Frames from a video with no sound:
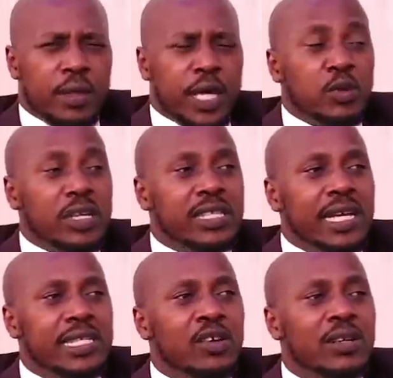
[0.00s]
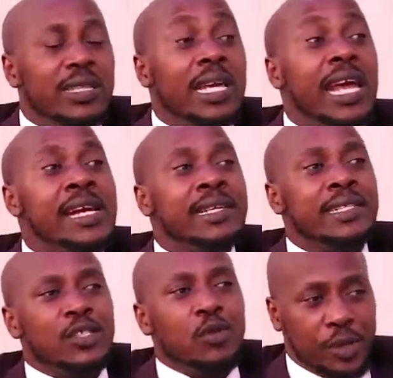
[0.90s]
that were discussing only the
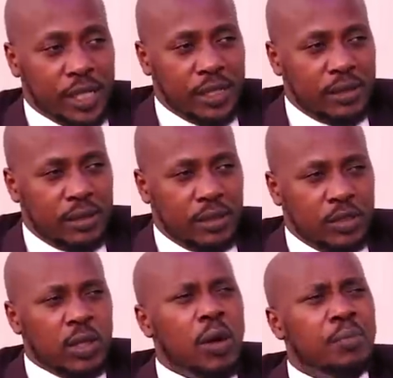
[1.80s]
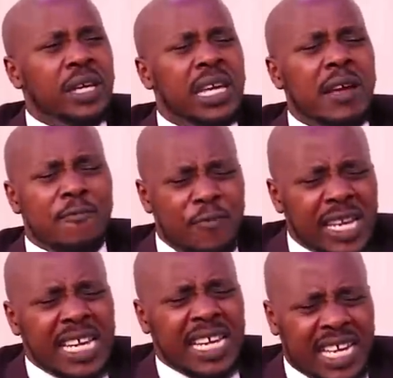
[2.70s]
end story. So they were bringing
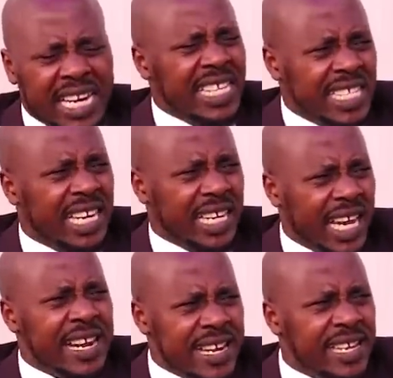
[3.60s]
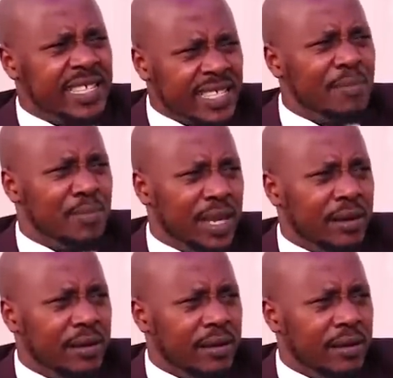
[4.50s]
very grisly and disturbing.